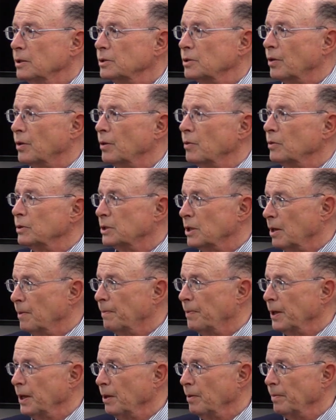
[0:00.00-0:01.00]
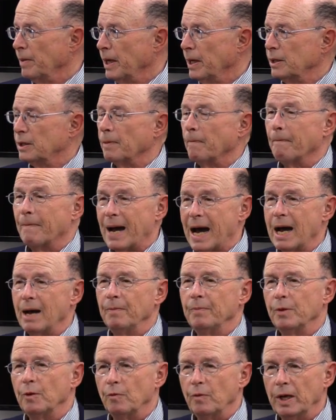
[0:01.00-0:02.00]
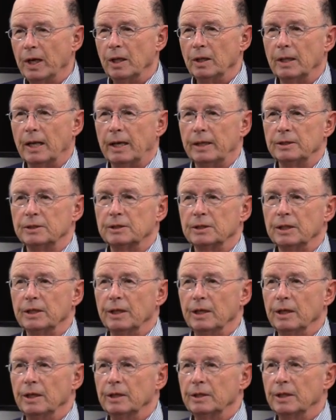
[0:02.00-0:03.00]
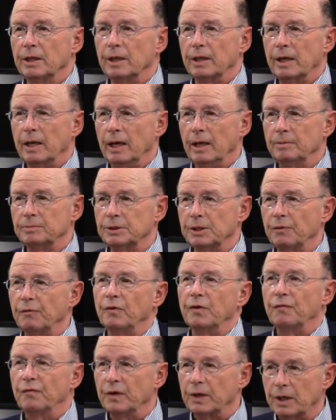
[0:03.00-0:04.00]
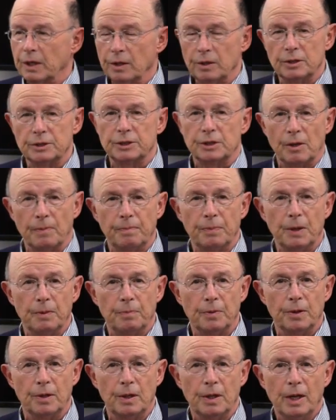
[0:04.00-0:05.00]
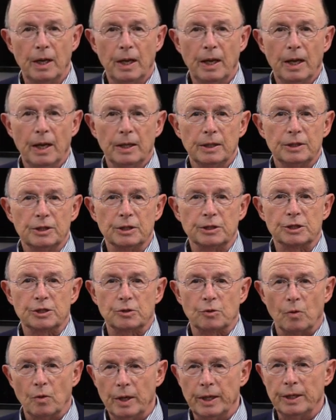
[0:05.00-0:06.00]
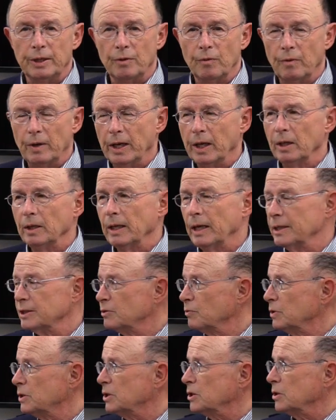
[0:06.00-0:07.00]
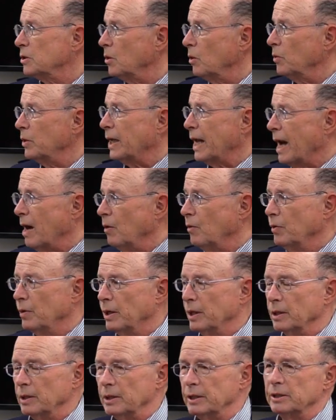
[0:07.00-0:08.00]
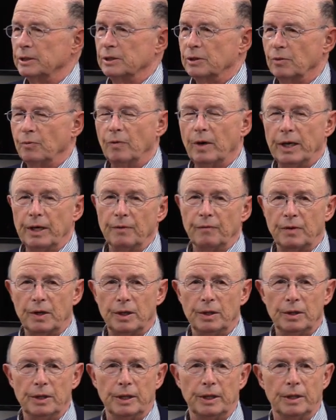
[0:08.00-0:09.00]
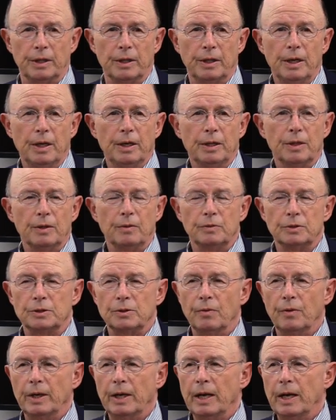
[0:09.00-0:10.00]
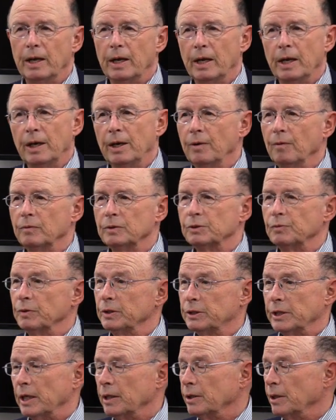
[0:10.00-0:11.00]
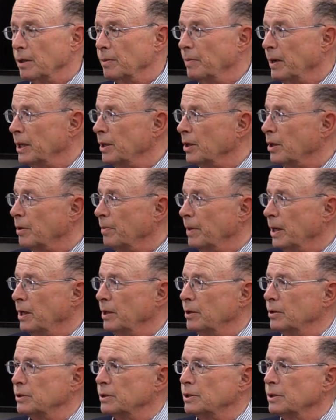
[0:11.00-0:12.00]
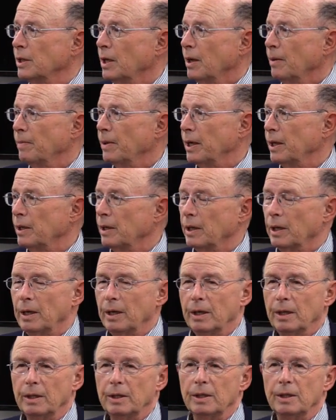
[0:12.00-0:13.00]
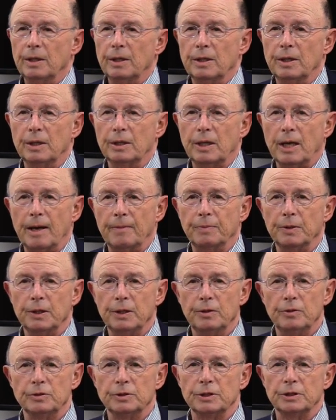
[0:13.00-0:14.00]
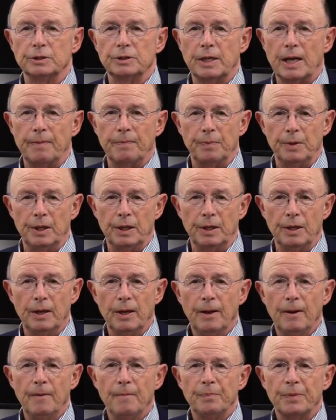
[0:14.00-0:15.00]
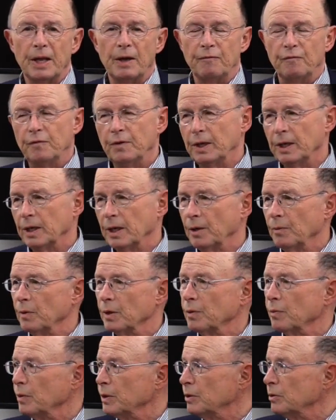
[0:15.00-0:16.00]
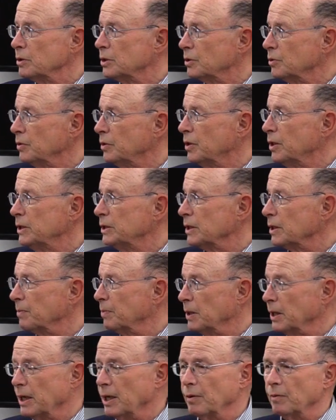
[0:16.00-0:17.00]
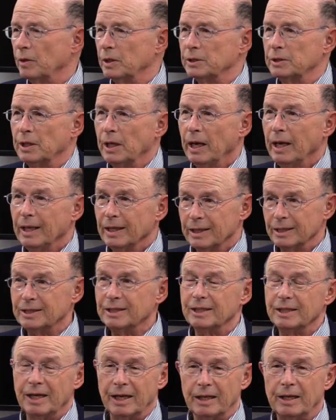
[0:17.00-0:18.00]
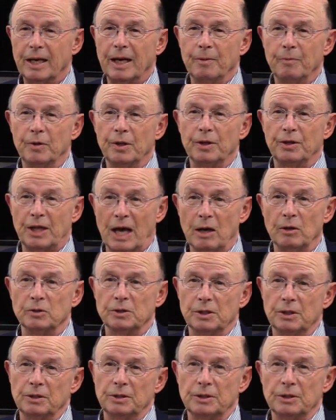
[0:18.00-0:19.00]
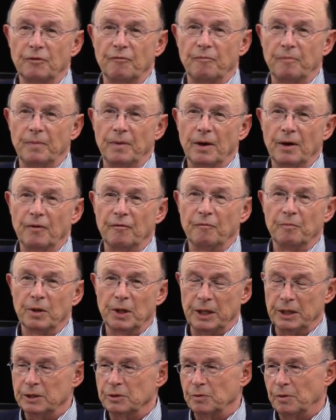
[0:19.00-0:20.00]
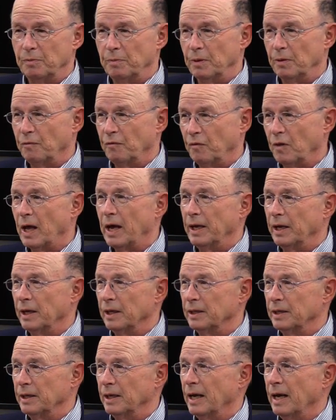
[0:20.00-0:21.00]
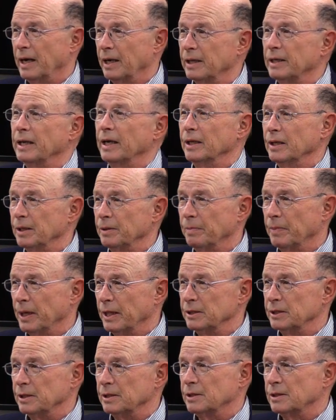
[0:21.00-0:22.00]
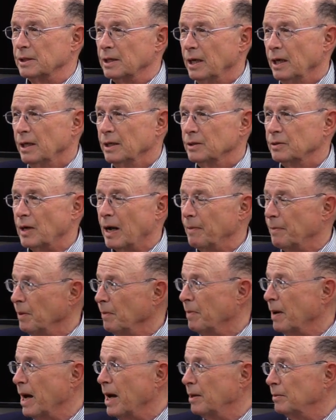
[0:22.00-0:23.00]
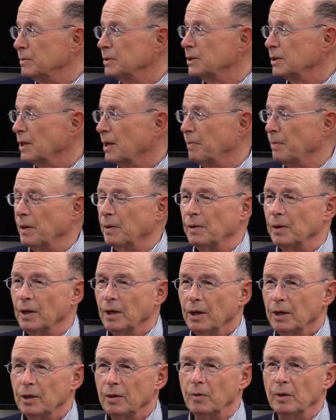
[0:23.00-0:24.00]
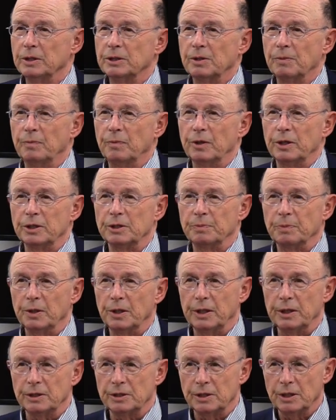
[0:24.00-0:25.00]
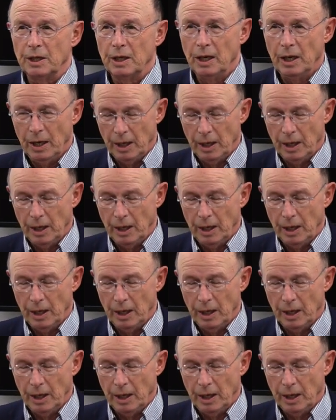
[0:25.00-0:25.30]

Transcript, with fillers: So there was an appeal made to bomb the rail lines leading into the camps. Even if it killed some people, destroying the rail lines would slow down at least the rate of killing that was going on. And it was rejected by the commanders, by the, the, the top leaders as not being not fitting in with what their strategic plan was. This is at a time when thousands of, of planes would be flying on a daily basis, dropping bombs. I mean, U.S. and British planes.